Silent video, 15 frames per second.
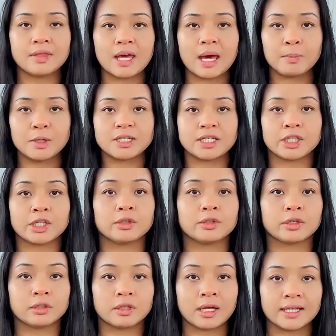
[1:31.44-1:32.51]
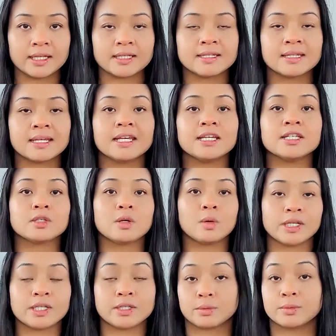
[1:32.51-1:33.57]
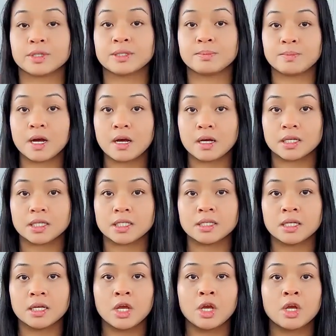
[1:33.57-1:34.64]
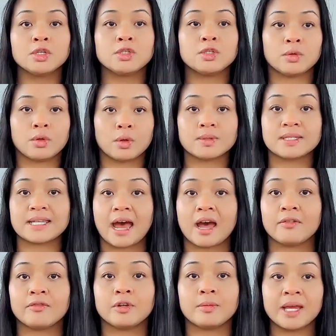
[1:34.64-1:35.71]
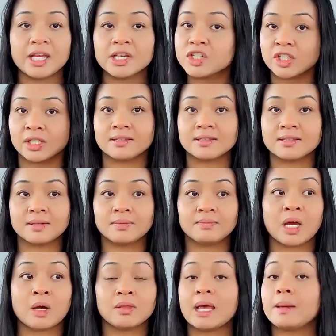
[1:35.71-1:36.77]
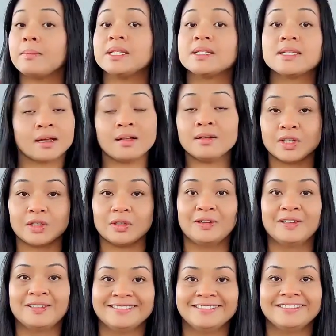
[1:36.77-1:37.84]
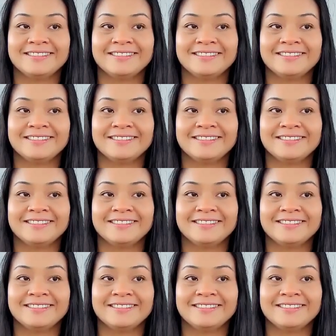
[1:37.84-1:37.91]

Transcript: that that particular client is going to respond to those affirmations. Now, let me tell you